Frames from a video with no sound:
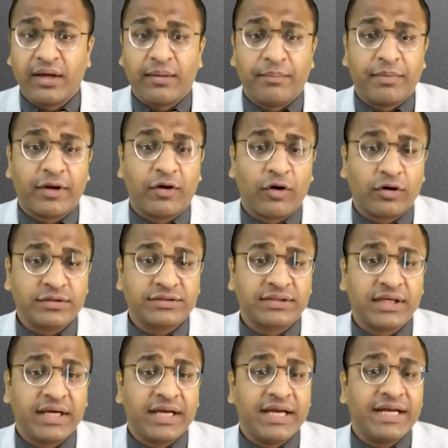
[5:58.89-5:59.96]
because
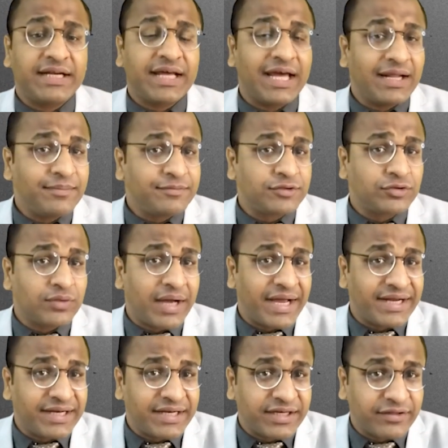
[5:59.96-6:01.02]
it helps to
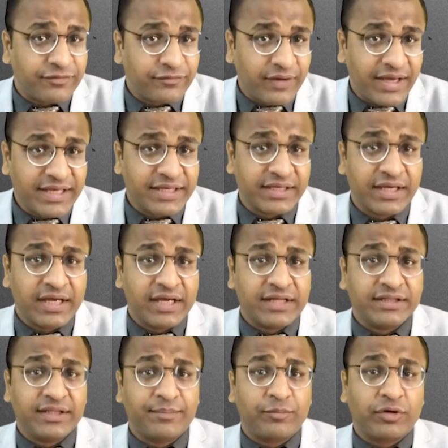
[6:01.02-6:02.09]
identify
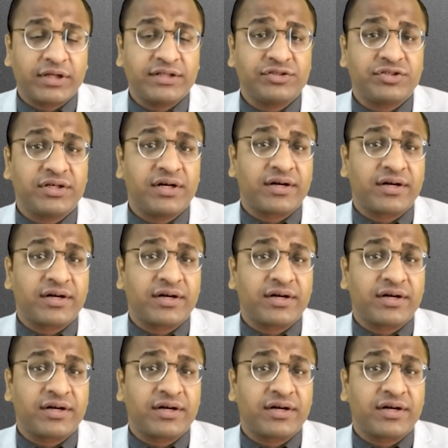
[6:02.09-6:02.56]
the potential